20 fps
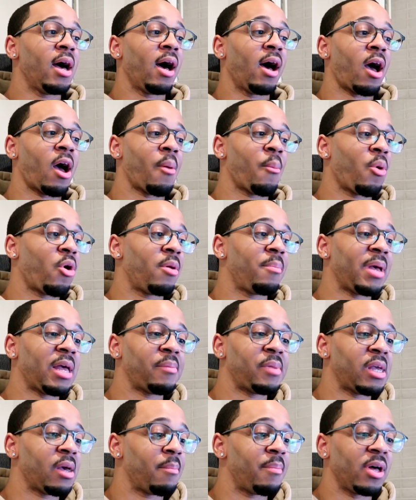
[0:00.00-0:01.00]
Or
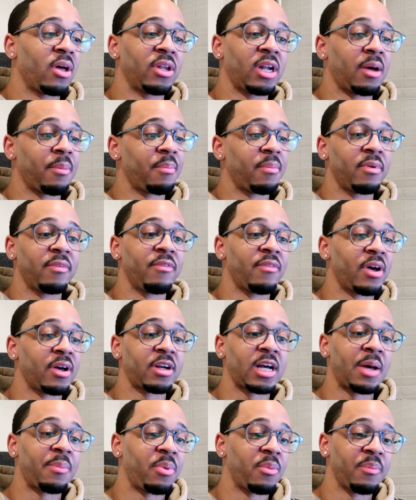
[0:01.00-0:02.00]
maybe a build up of a
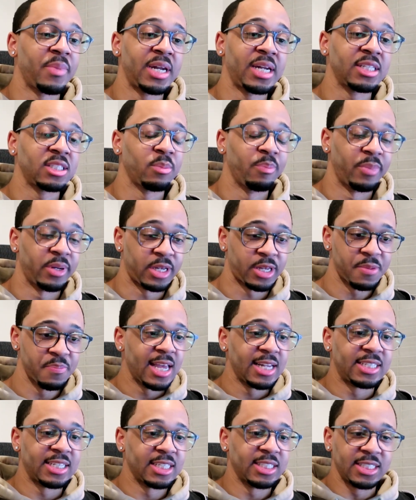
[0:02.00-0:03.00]
couple minutes, but
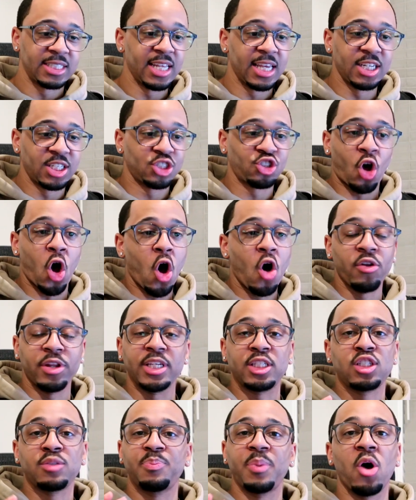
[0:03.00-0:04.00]
it just all
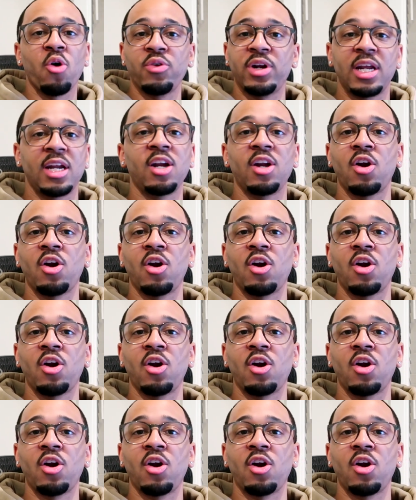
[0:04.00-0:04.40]
exploded.